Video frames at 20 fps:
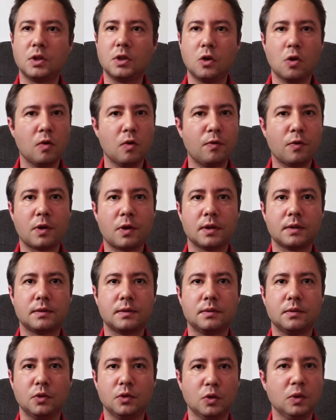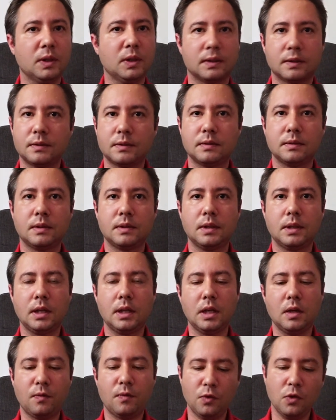go for it, do it.
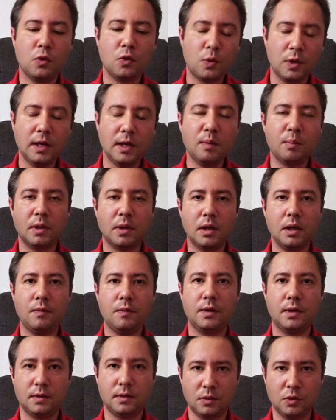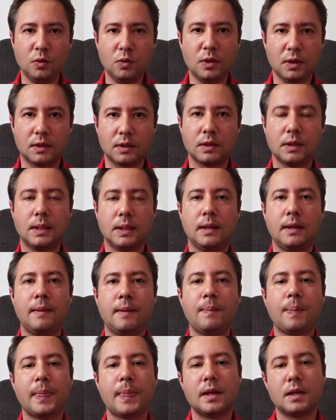If you really believe in it, do it.
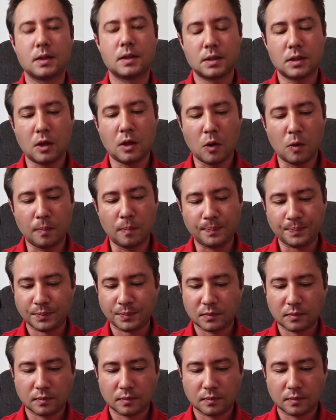So